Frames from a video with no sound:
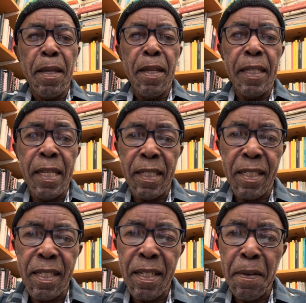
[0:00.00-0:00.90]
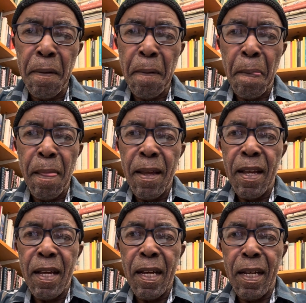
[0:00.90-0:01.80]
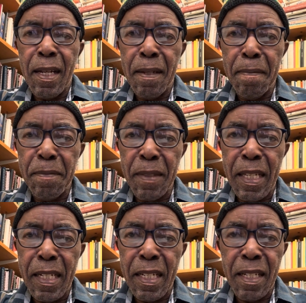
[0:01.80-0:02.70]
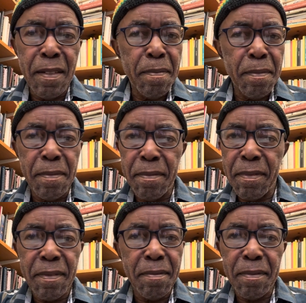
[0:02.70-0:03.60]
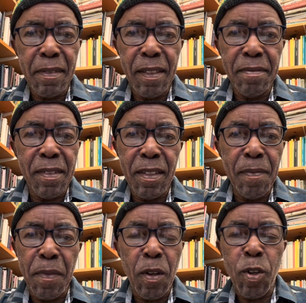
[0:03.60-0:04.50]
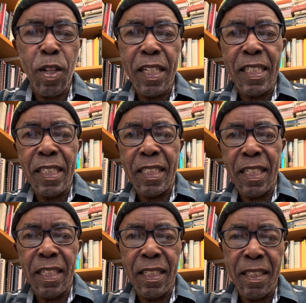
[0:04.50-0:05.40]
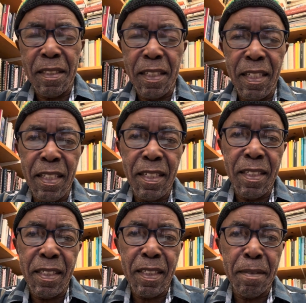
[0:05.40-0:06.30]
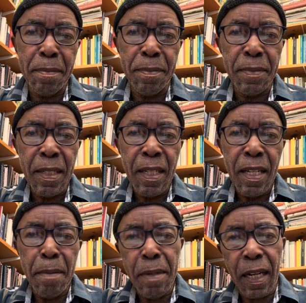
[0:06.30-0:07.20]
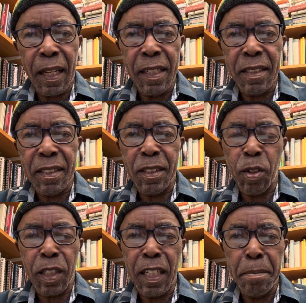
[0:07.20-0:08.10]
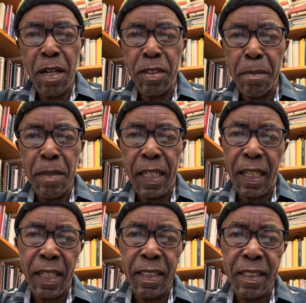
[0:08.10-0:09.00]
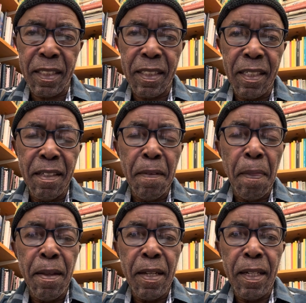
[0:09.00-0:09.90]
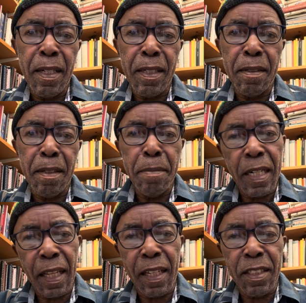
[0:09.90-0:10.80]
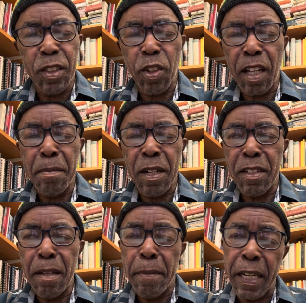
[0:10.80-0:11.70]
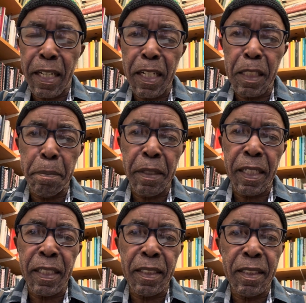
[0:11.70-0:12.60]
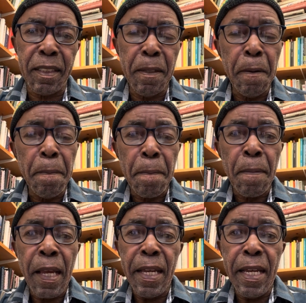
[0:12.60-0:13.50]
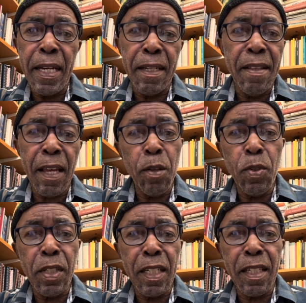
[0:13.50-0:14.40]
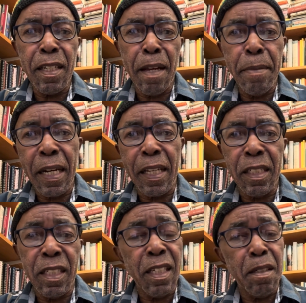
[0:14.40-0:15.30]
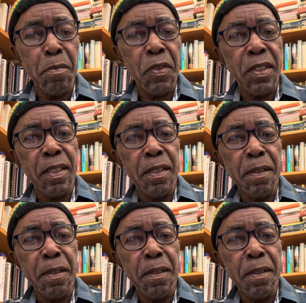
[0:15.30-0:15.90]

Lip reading: Yes. And all that I see is Americans talking about Americans, Americans talking about the American experience, and they're using American terms,